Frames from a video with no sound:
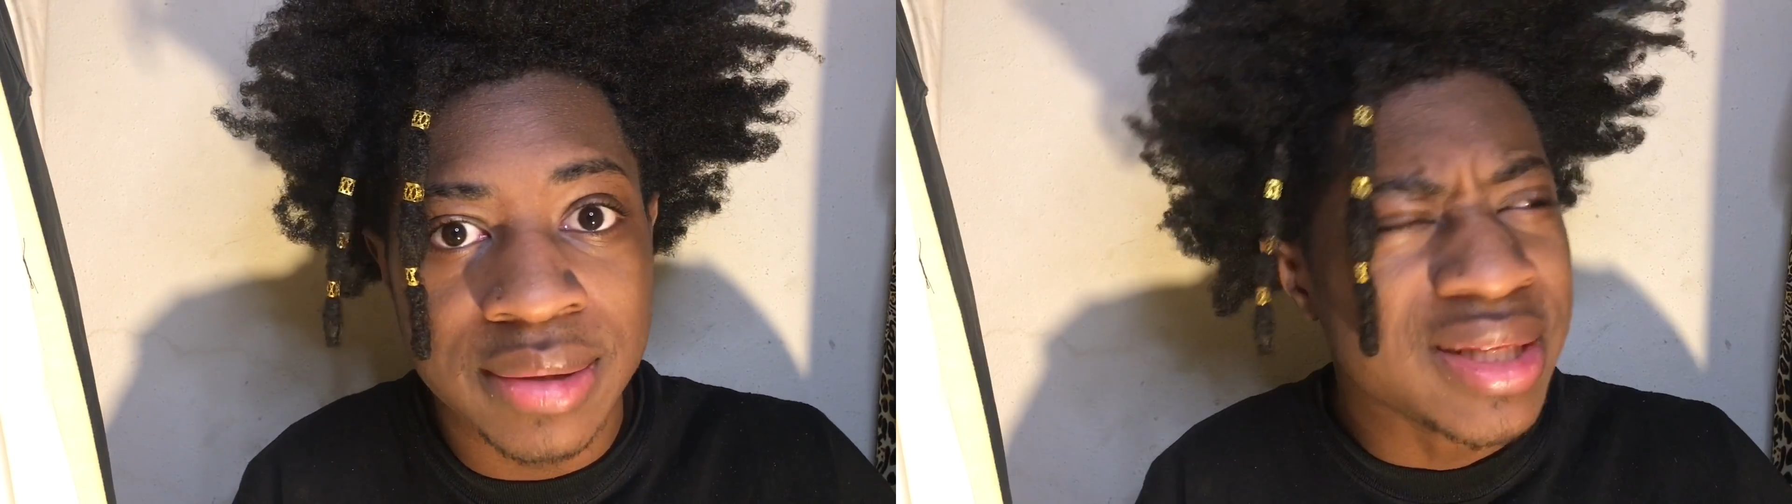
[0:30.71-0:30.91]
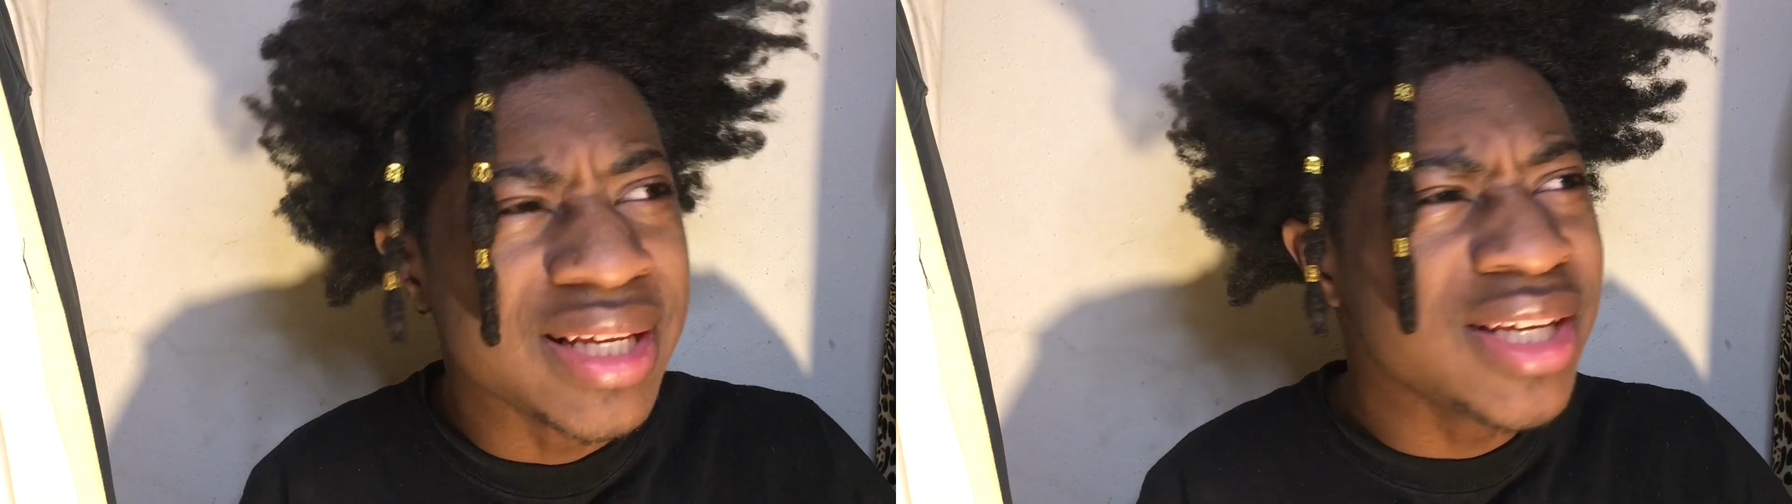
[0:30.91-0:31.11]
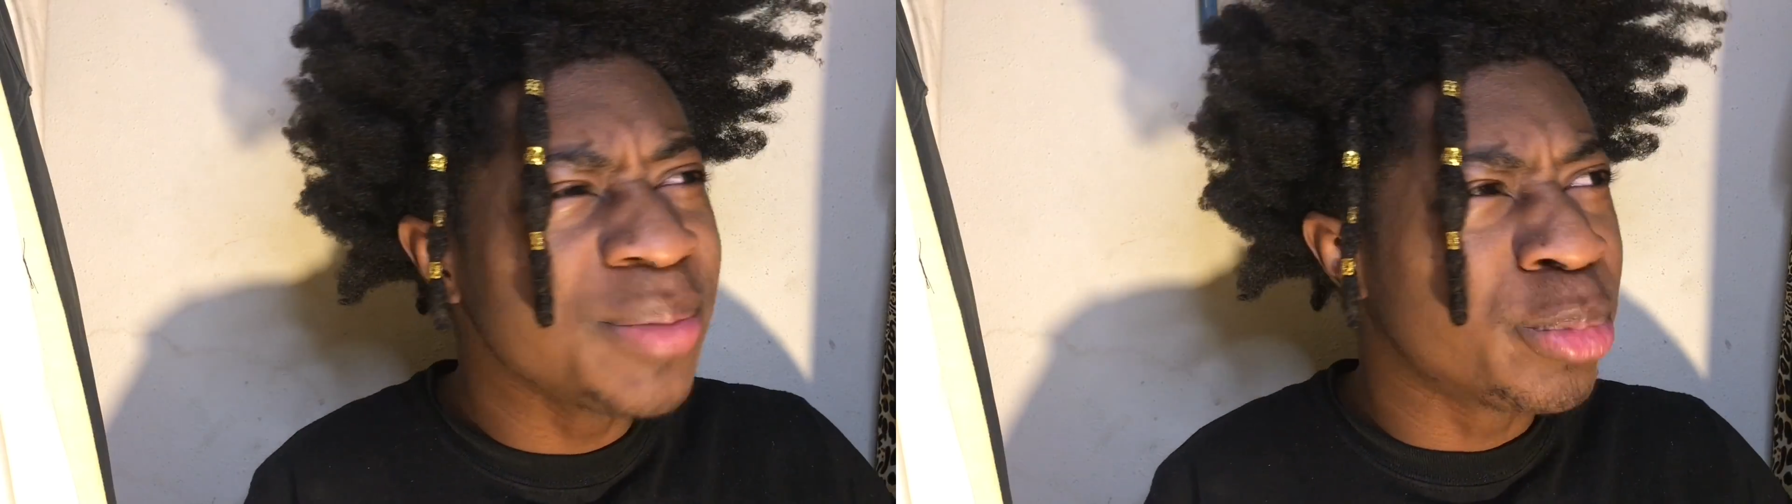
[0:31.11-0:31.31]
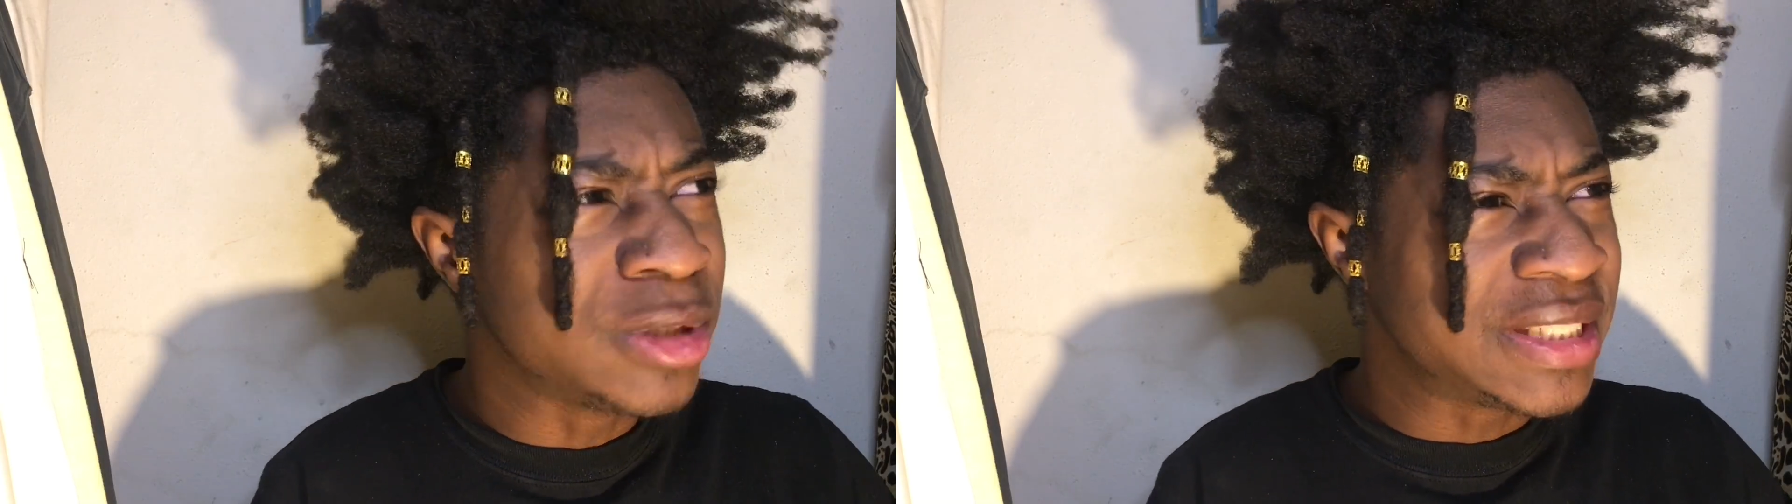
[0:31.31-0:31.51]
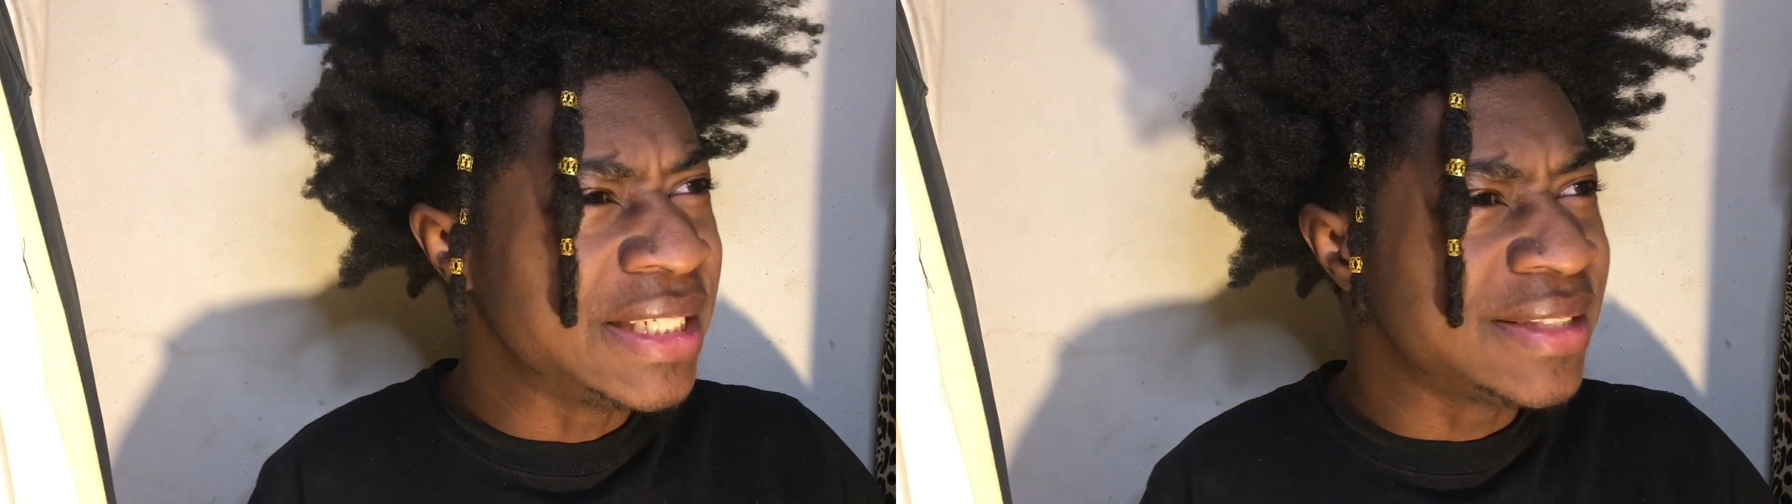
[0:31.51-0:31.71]
Then he
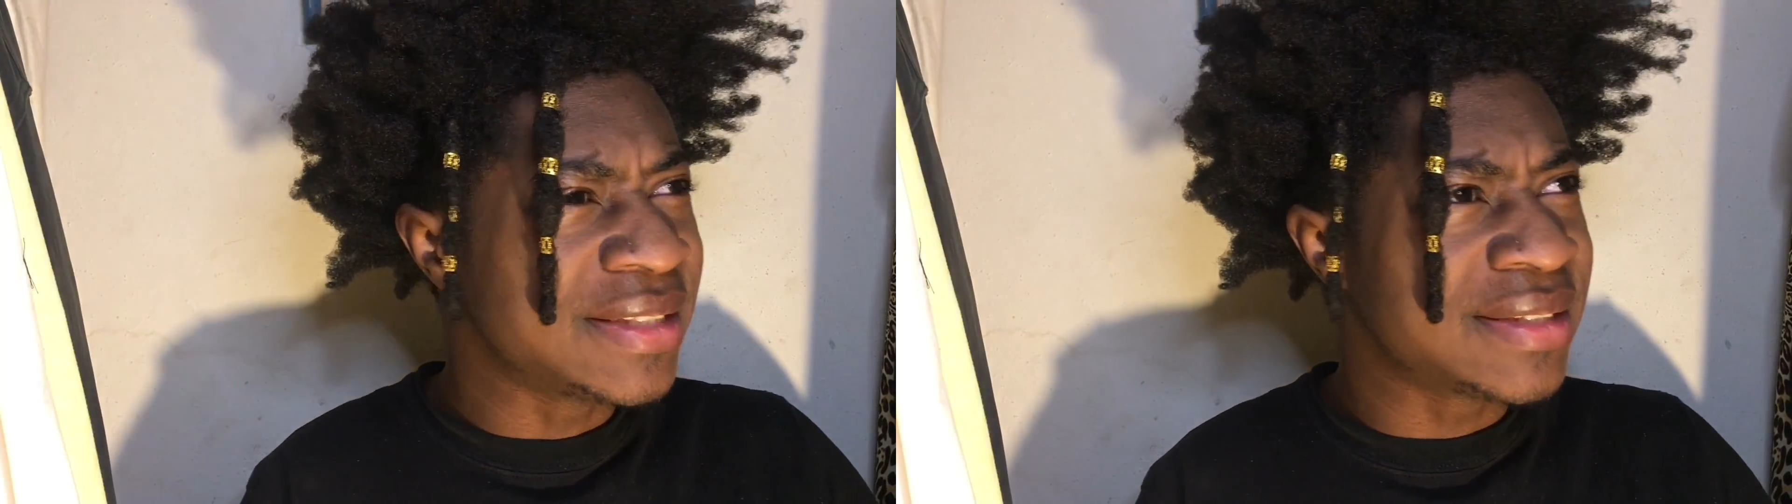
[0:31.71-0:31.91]
proceeds to